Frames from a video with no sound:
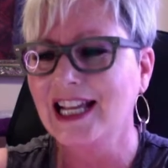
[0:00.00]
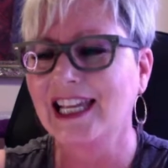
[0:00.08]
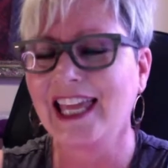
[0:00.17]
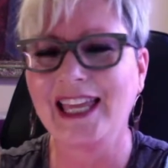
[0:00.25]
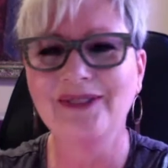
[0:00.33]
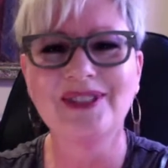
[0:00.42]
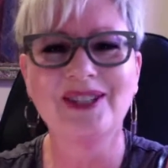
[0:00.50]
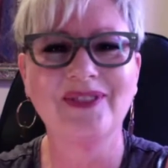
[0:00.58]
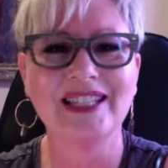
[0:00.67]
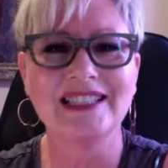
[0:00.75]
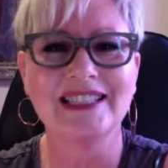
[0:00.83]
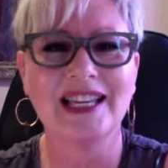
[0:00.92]
came to
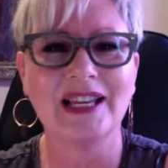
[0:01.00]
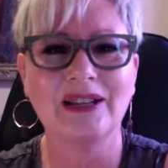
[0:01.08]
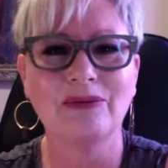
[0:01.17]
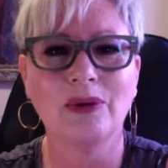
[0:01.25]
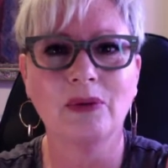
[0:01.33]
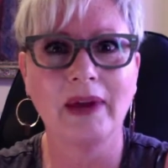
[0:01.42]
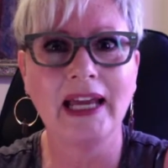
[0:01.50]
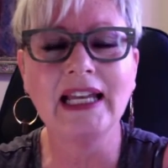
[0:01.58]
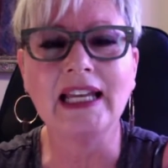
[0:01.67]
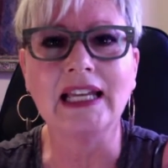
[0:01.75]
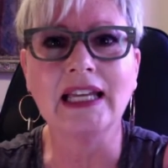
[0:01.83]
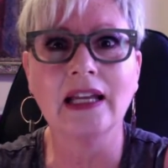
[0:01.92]
me and said, well,
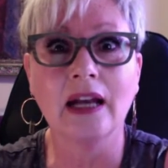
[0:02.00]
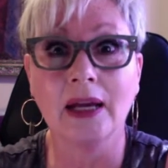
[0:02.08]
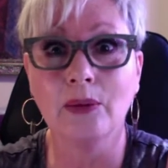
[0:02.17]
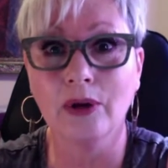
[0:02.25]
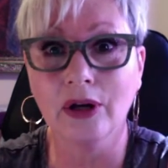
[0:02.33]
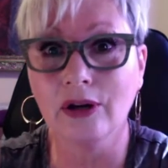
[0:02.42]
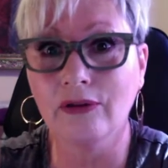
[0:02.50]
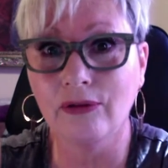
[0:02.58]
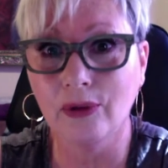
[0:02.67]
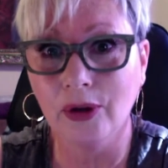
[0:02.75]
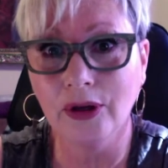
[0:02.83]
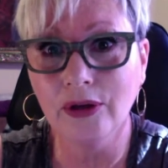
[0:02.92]
Rainey, can I work
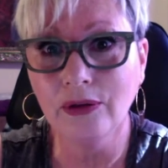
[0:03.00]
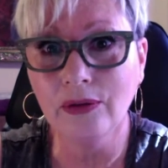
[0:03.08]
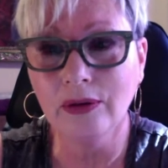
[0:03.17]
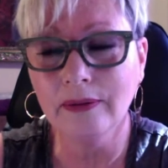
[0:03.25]
for you?